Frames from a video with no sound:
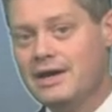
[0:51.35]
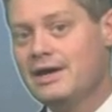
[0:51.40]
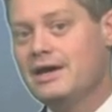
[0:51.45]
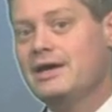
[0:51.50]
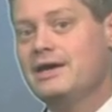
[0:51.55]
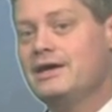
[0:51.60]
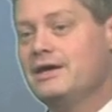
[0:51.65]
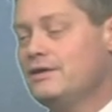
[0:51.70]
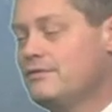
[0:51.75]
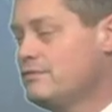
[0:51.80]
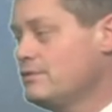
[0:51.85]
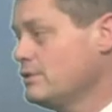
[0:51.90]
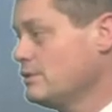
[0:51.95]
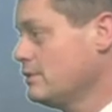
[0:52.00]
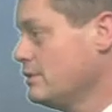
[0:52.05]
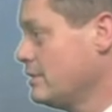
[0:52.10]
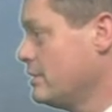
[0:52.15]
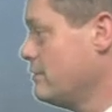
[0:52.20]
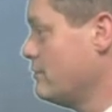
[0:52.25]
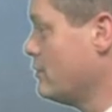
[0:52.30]
If you're
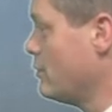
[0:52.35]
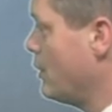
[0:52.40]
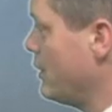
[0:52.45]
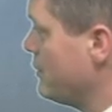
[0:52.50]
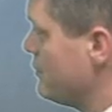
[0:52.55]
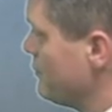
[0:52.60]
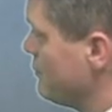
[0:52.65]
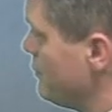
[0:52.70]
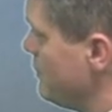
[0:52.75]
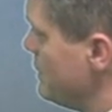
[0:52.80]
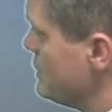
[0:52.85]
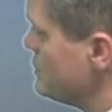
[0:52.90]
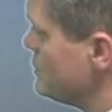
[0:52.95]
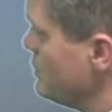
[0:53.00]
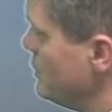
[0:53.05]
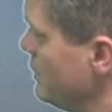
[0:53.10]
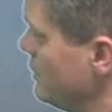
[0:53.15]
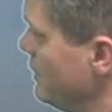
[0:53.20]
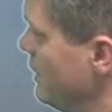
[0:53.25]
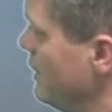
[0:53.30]
looking for weather information
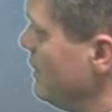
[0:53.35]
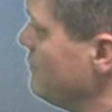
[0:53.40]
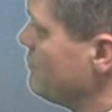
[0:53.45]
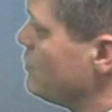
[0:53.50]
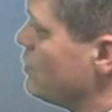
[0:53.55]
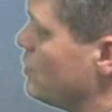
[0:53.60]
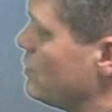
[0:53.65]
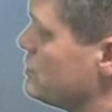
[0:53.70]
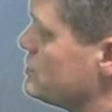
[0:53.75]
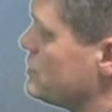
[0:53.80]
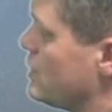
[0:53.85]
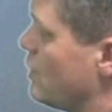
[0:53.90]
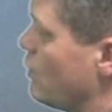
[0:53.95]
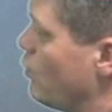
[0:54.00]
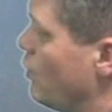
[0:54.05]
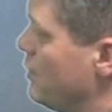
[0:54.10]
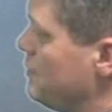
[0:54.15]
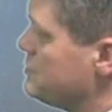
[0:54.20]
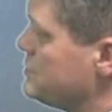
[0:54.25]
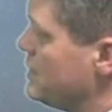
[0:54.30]
online, of course, our
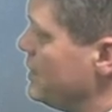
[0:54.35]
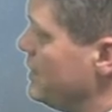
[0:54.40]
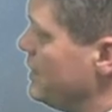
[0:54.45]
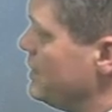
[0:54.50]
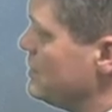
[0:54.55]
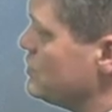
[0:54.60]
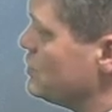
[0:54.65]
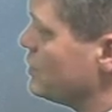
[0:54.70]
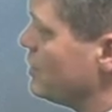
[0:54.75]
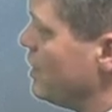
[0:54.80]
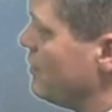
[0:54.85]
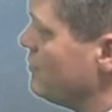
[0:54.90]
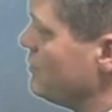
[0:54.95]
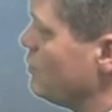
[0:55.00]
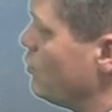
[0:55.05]
website has you covered.